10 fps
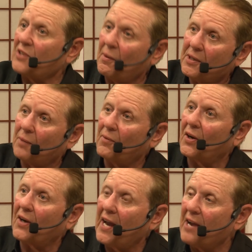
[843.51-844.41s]
some of them are
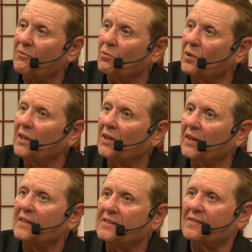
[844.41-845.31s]
going to have real
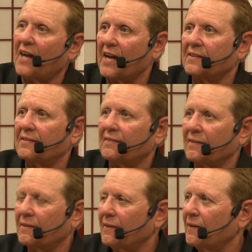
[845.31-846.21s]
insights
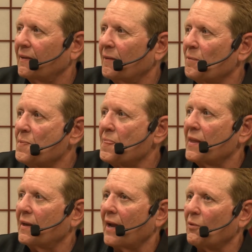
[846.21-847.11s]

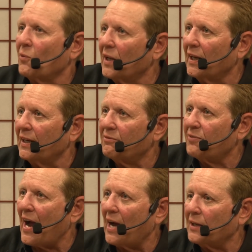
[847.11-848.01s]
and really
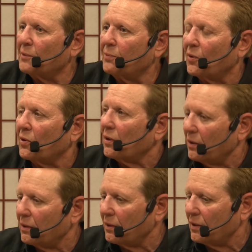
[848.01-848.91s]
valuable,
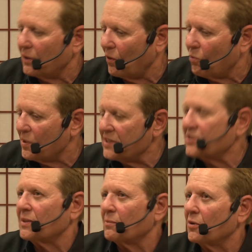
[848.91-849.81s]

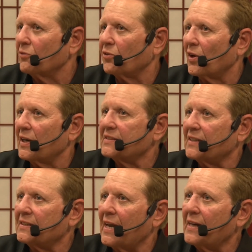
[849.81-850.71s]
wisdom for us
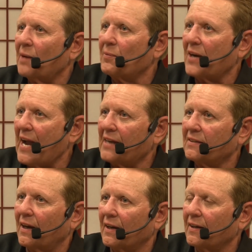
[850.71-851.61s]
to take up and
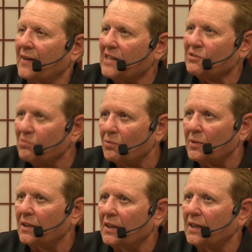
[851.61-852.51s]
act on. And that's what
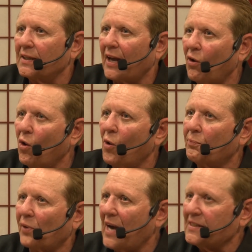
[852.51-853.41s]
we need, that whole
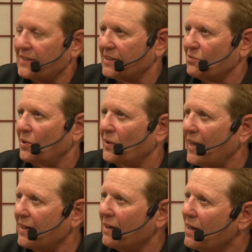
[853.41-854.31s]
process
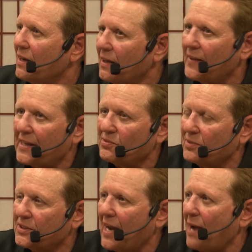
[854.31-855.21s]
where that's
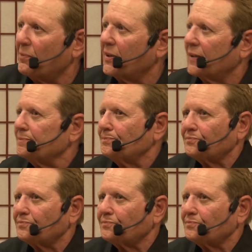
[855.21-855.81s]
what's happening.